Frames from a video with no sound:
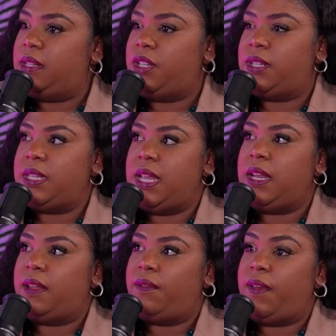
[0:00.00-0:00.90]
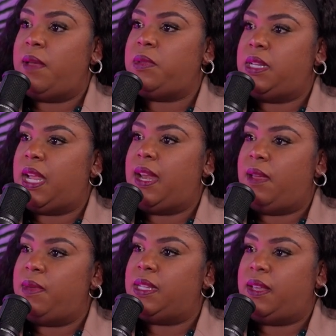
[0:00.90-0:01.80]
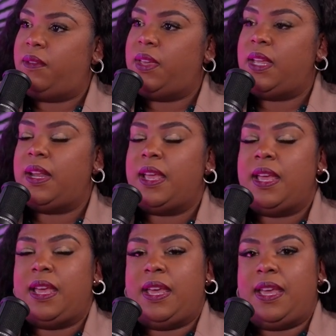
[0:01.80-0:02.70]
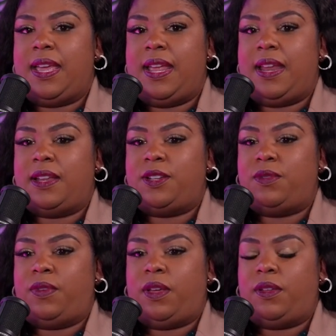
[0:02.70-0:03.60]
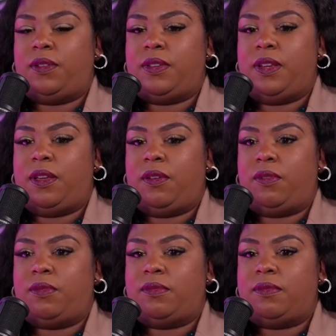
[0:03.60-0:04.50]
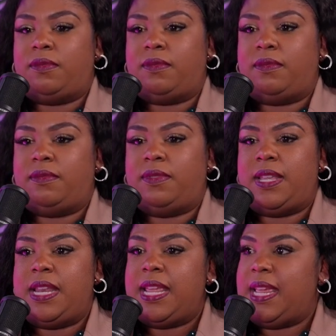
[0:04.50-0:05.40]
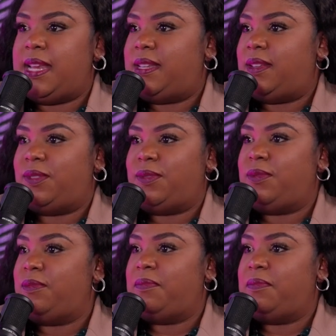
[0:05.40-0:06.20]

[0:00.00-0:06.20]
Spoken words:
just seeing the family dynamics of it. And I just felt, the need to